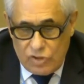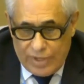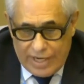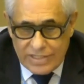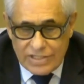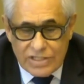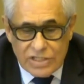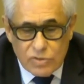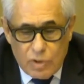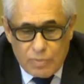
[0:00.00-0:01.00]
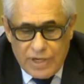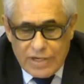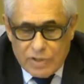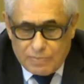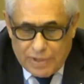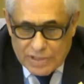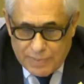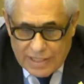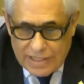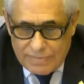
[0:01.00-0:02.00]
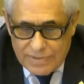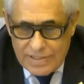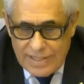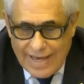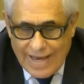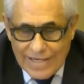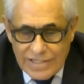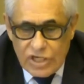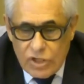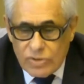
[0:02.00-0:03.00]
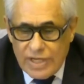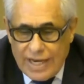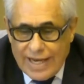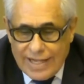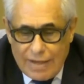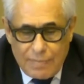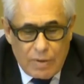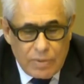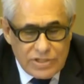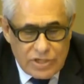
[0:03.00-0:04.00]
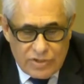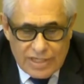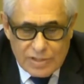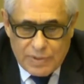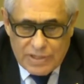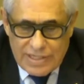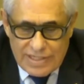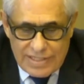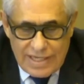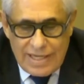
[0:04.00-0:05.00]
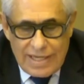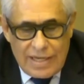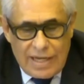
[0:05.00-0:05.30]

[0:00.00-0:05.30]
UN agencies will bring perspectives, NGOs and academia will share their expertise,